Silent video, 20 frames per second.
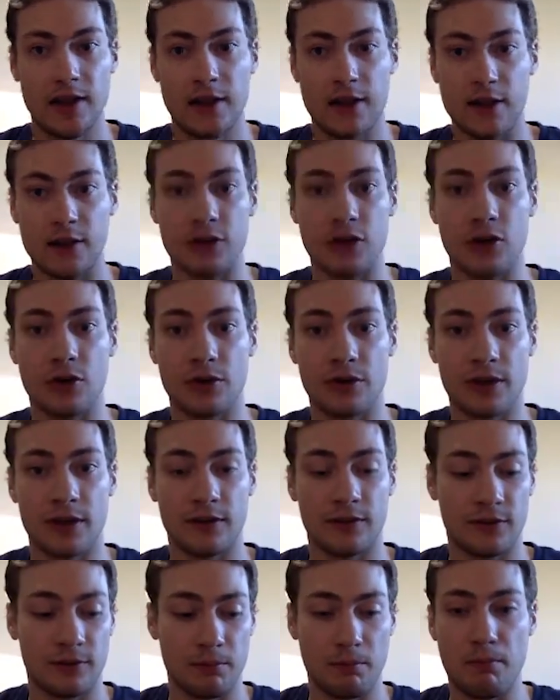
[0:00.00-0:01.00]
you know,
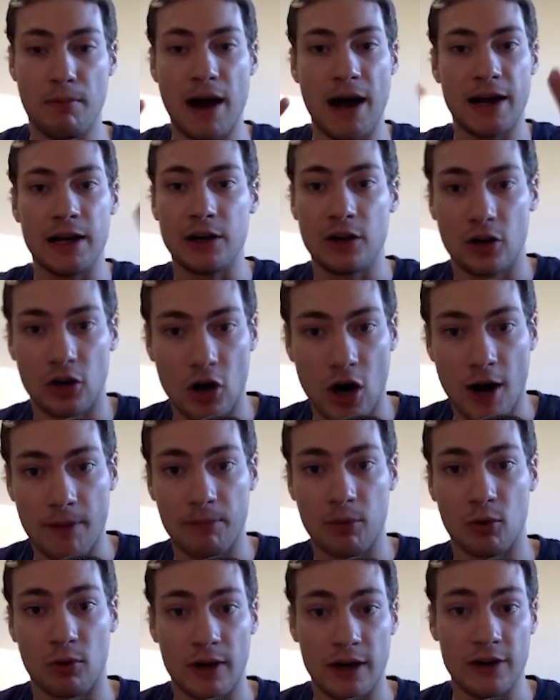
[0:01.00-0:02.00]
this minor
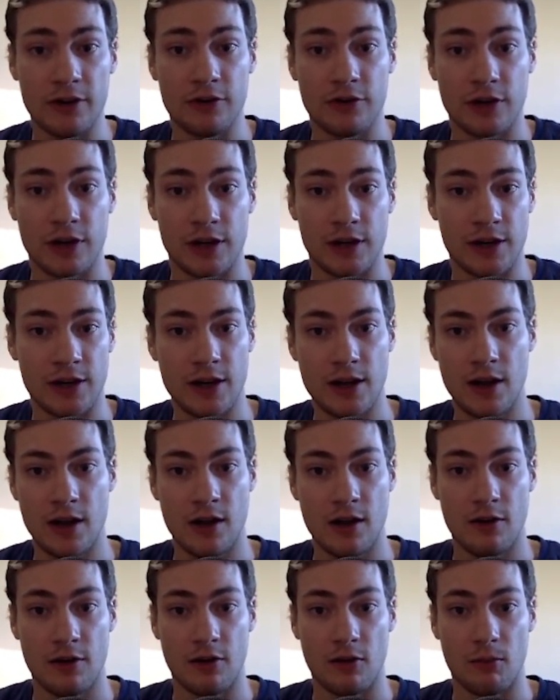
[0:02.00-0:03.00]
operation.
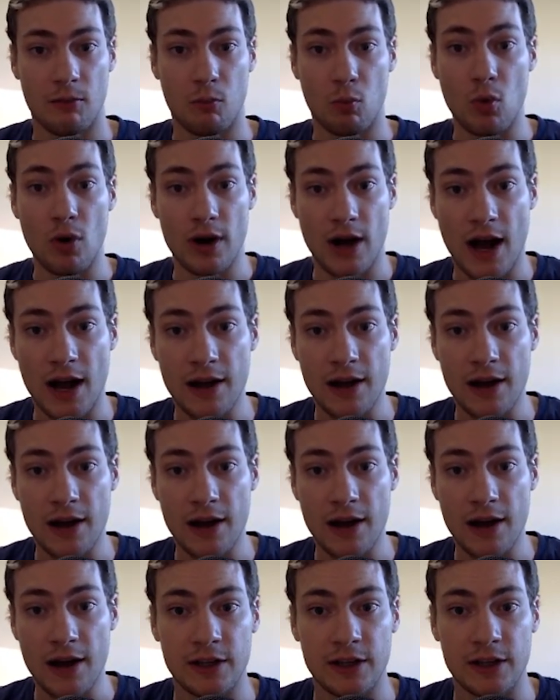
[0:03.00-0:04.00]
What I've
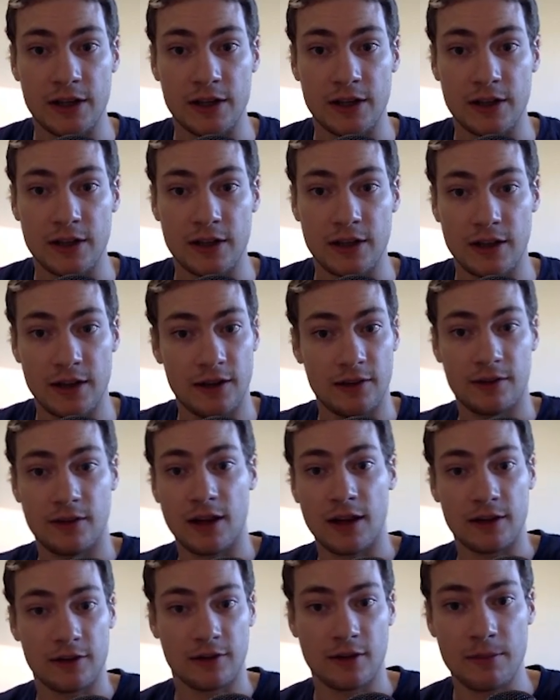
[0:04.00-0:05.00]
seen is
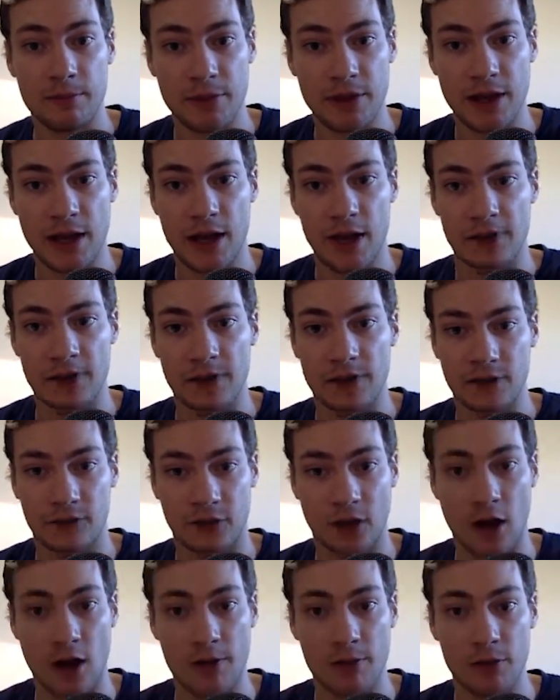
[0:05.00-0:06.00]
like something out of a
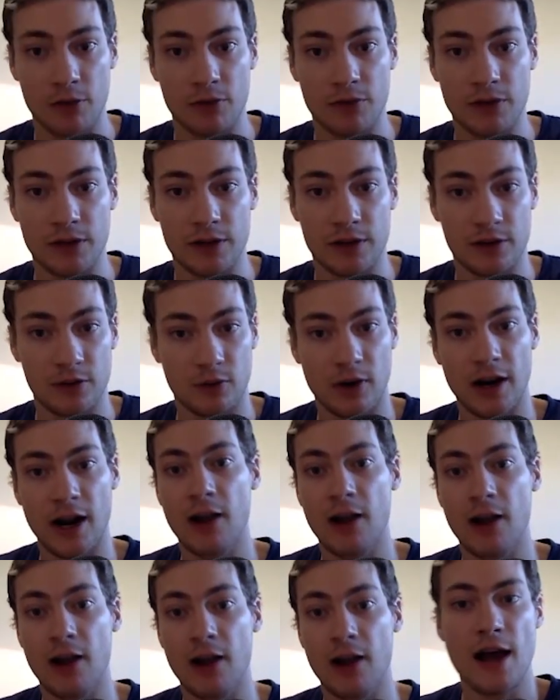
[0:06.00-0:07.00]
Saw movie, right?
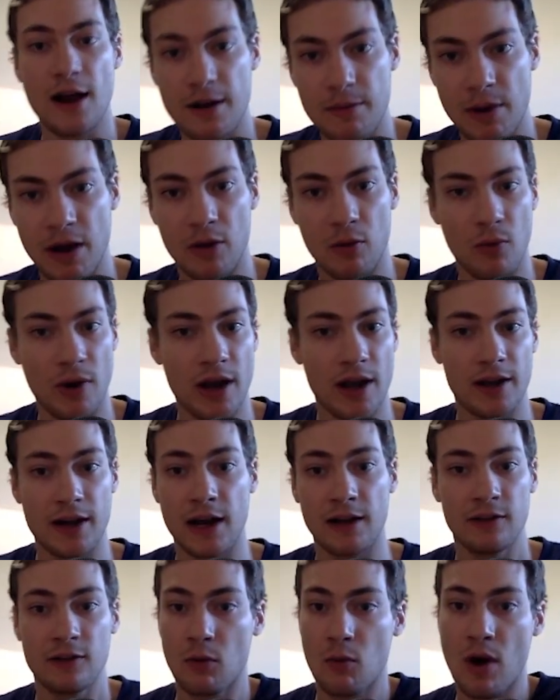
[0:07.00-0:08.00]
I went out of my way
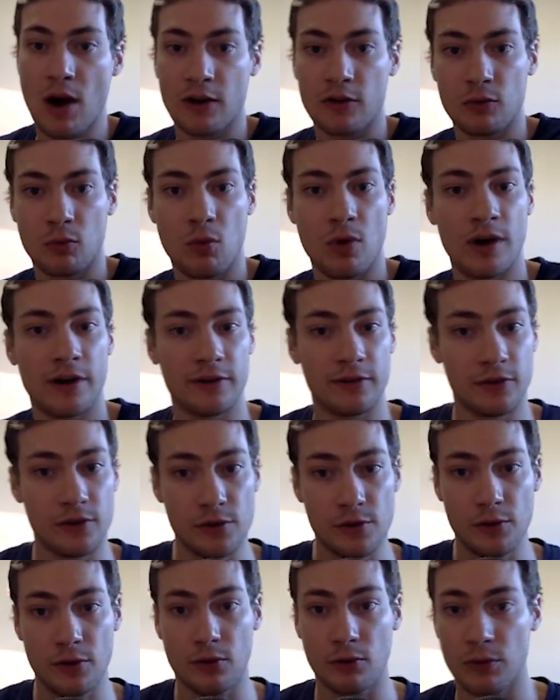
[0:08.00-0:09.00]
not to watch one,
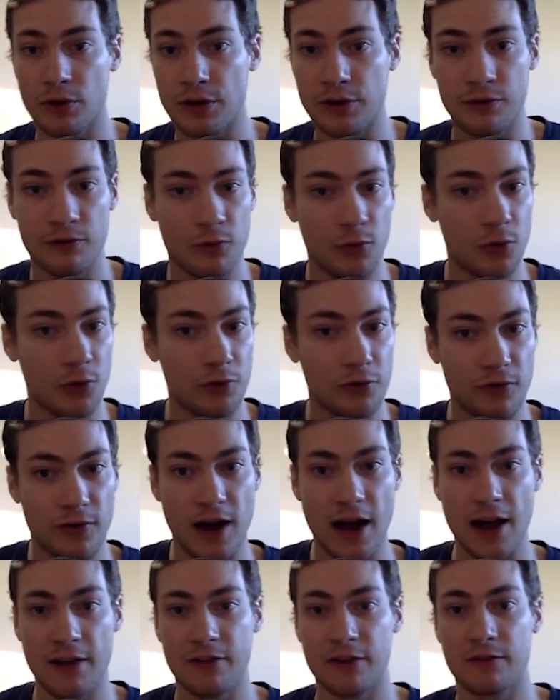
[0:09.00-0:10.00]
two, three, four,
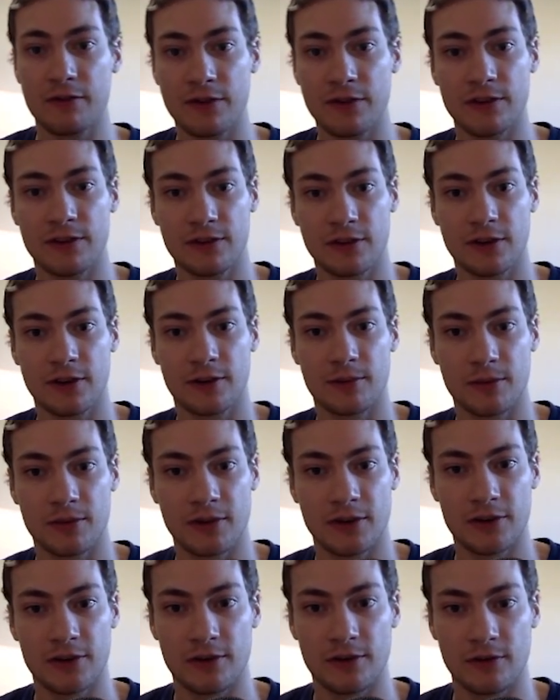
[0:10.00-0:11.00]
five infant
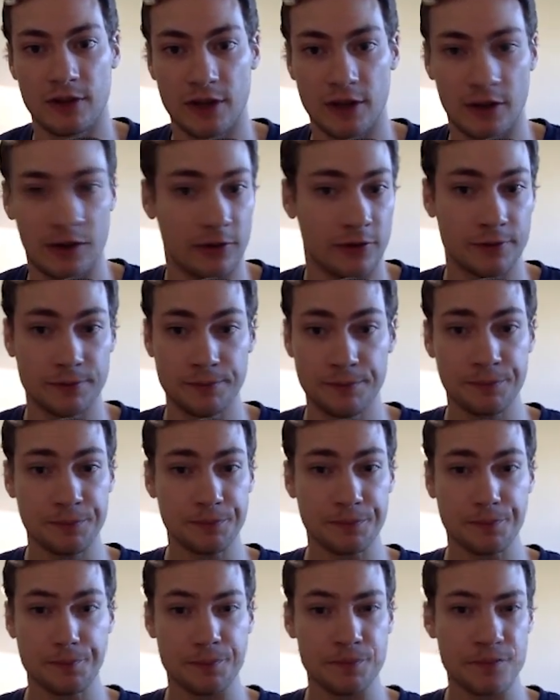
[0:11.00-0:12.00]
circumcision videos,
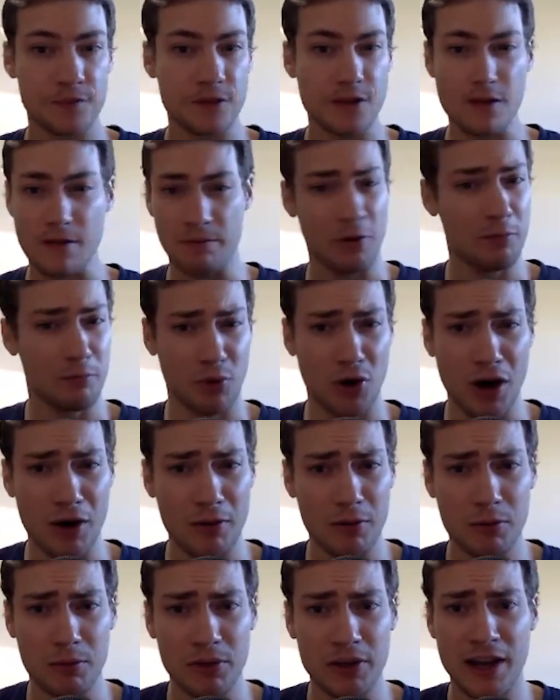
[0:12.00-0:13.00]
but
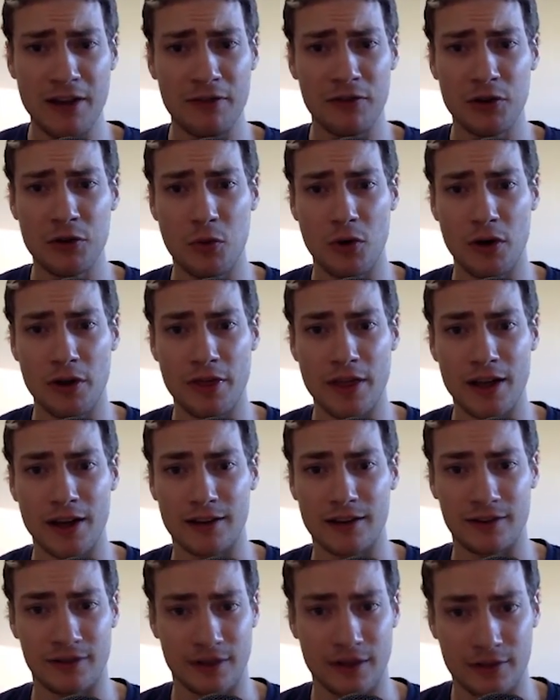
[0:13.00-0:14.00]
probably every one that
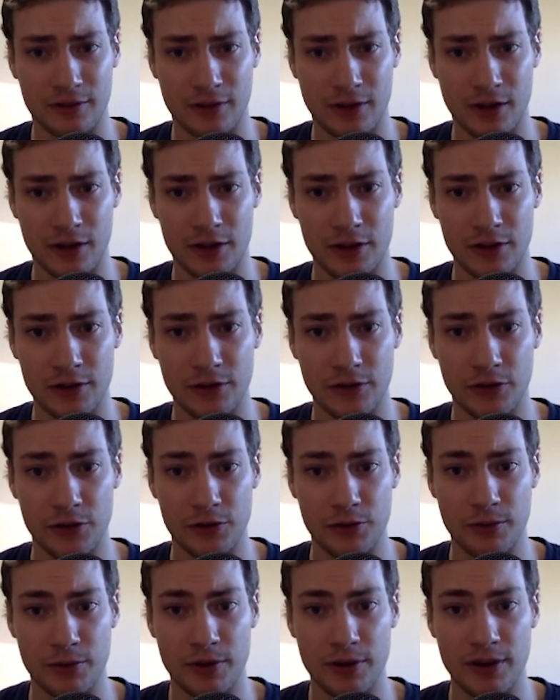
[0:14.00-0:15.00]
exists on YouTube.